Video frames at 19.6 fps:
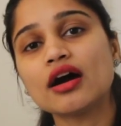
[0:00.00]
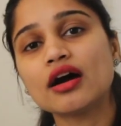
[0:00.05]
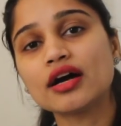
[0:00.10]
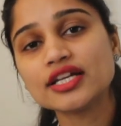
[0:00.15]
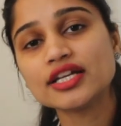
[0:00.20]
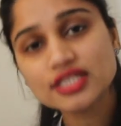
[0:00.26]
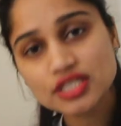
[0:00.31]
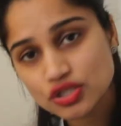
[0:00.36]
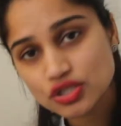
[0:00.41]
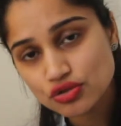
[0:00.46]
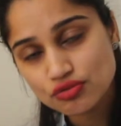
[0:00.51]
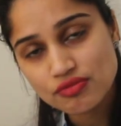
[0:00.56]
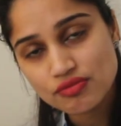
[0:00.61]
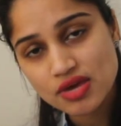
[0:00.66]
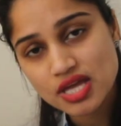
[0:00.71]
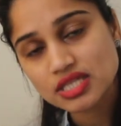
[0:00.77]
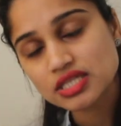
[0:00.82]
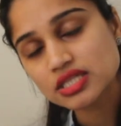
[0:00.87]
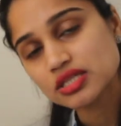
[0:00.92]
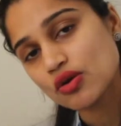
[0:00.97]

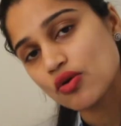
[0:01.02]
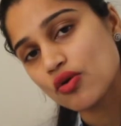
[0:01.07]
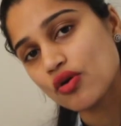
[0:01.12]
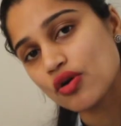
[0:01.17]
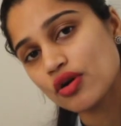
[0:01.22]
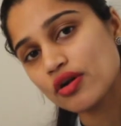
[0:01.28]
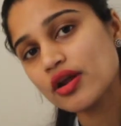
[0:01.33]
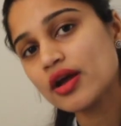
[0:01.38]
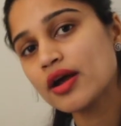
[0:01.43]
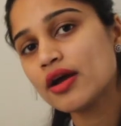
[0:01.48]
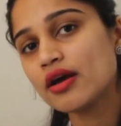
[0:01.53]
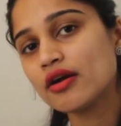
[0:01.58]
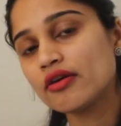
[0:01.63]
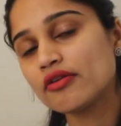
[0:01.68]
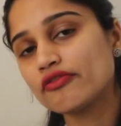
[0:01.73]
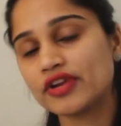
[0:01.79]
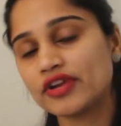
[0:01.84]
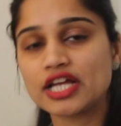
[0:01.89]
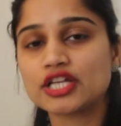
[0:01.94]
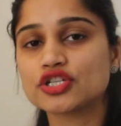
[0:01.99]
instruments or
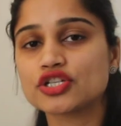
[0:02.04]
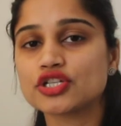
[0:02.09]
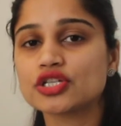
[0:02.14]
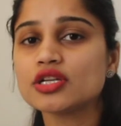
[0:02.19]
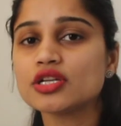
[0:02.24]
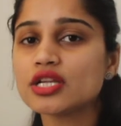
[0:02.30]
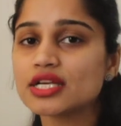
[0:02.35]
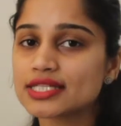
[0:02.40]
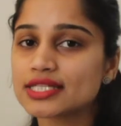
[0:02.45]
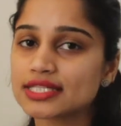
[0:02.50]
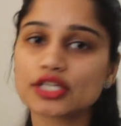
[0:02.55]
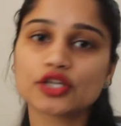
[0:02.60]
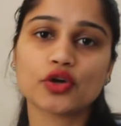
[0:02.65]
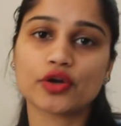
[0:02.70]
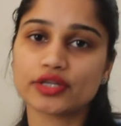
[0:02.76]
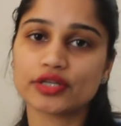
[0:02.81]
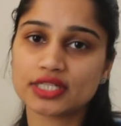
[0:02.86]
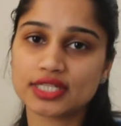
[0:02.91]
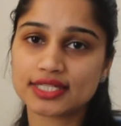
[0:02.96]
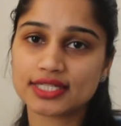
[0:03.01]
financial
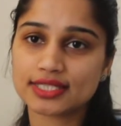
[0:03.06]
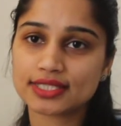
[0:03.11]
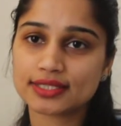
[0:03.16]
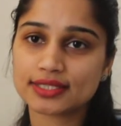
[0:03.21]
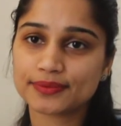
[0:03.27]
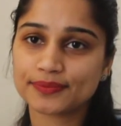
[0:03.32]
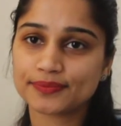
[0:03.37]
securities.